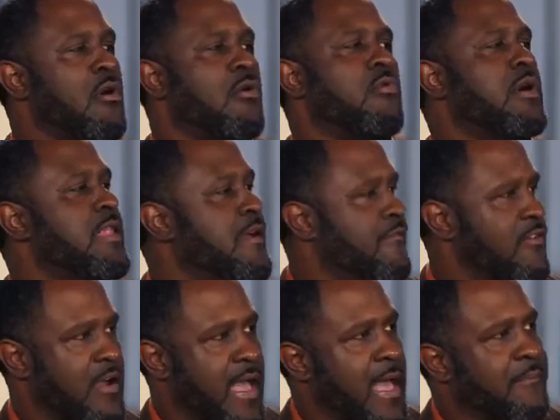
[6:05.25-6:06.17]
whatever
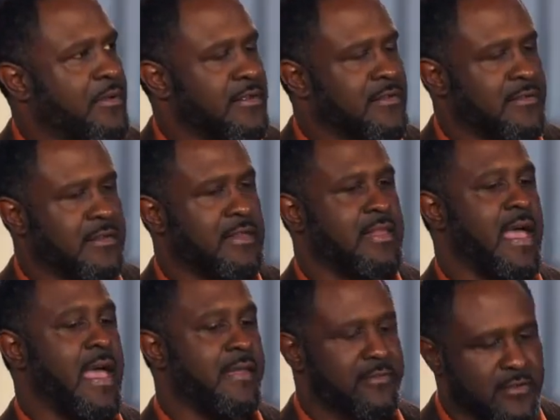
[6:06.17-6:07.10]
happens, and
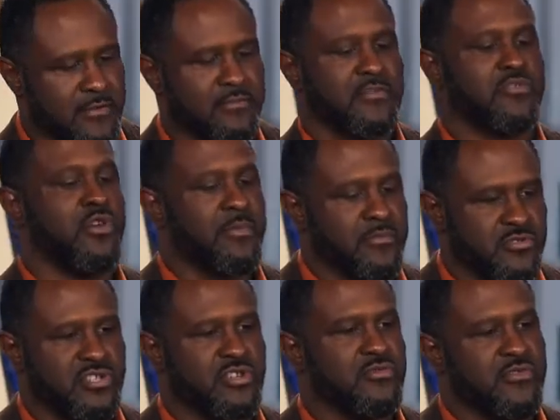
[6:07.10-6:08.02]
that
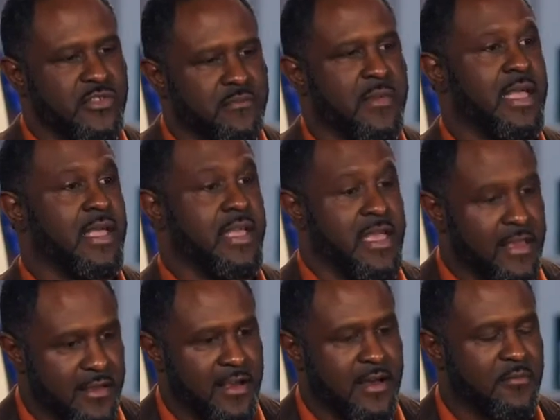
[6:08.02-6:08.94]
cripples you to make
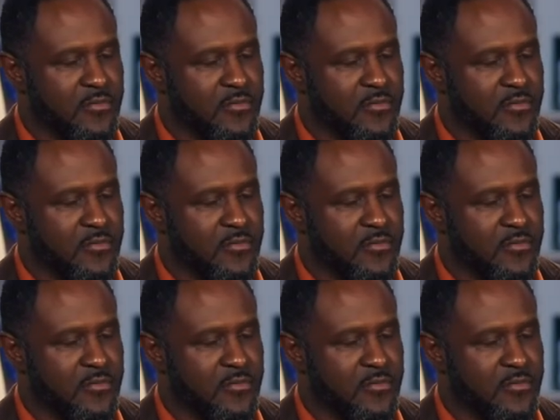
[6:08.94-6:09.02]
income,